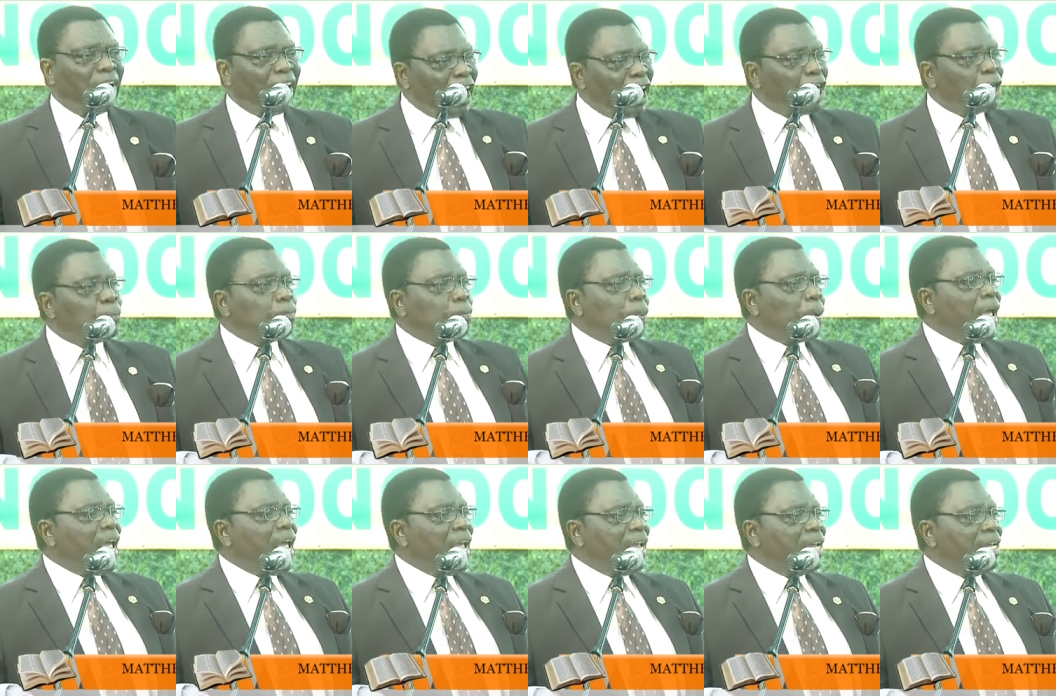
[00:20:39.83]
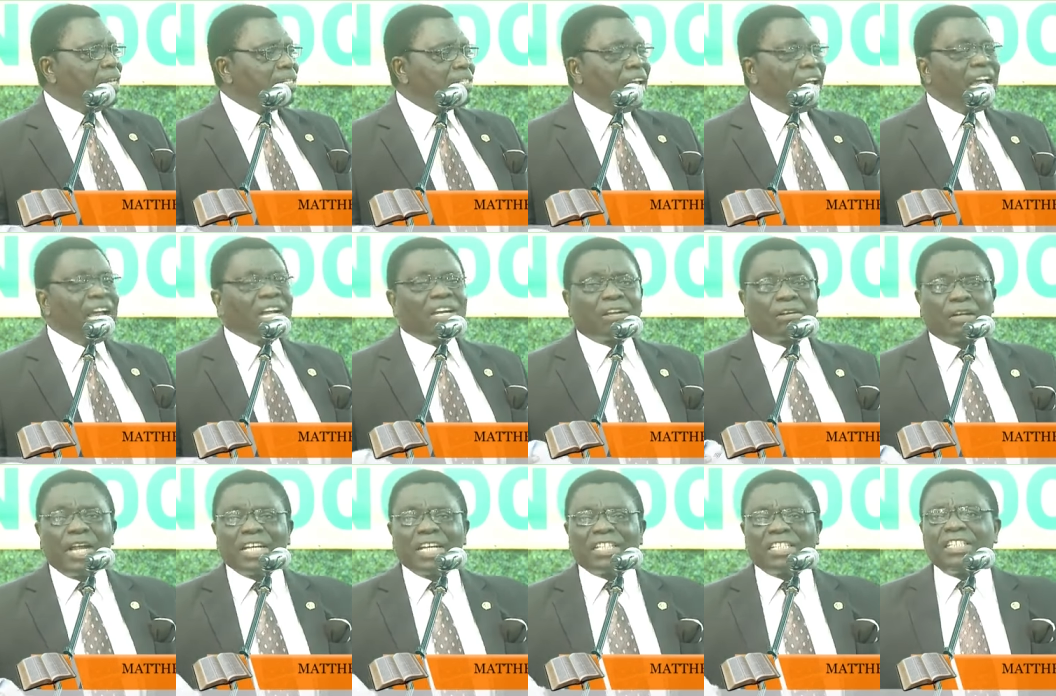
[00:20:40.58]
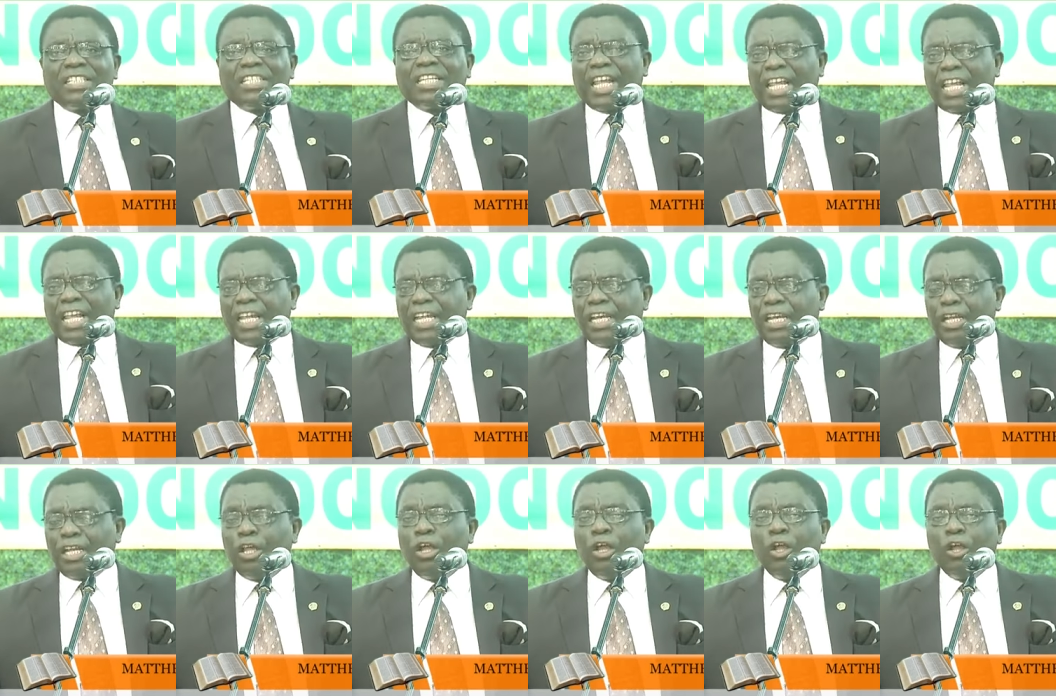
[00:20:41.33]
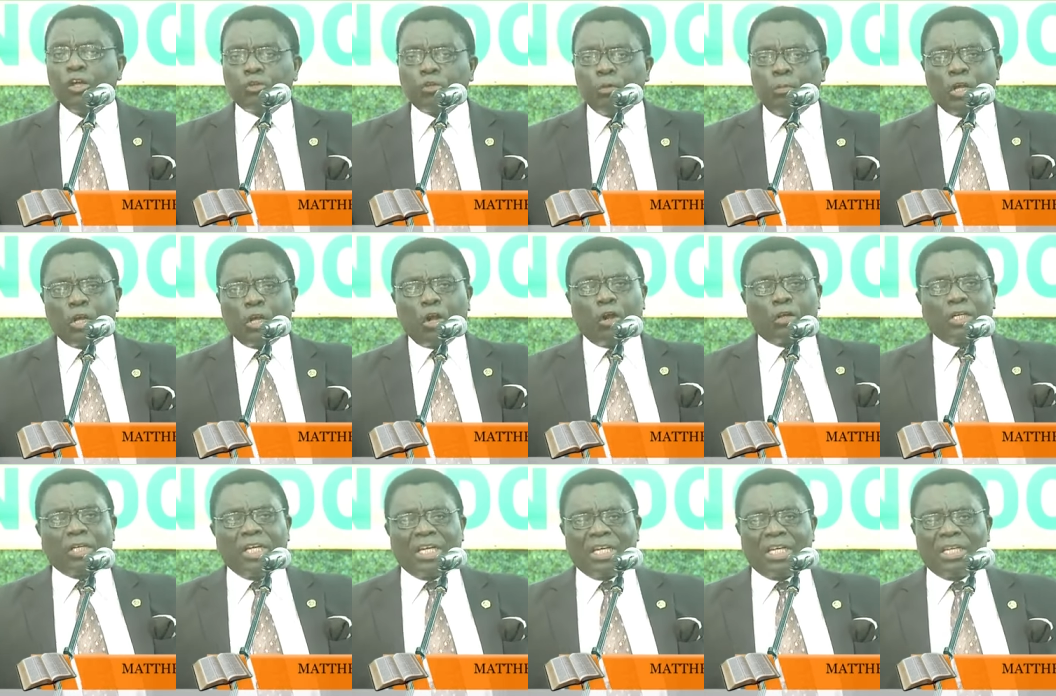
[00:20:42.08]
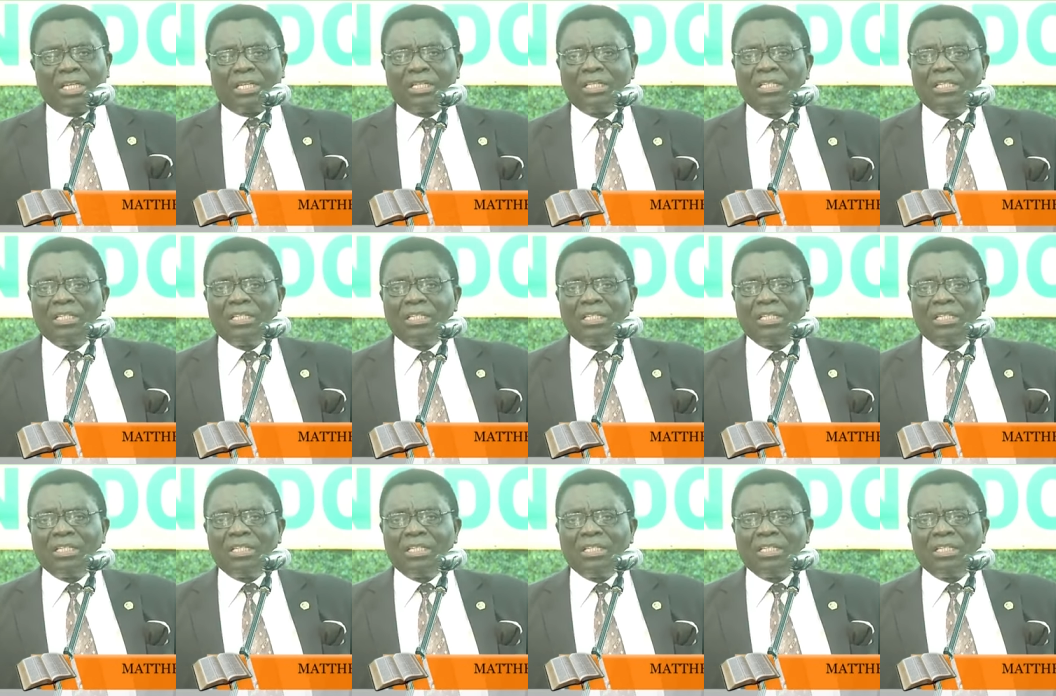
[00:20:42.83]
It pays a great deal to be godly.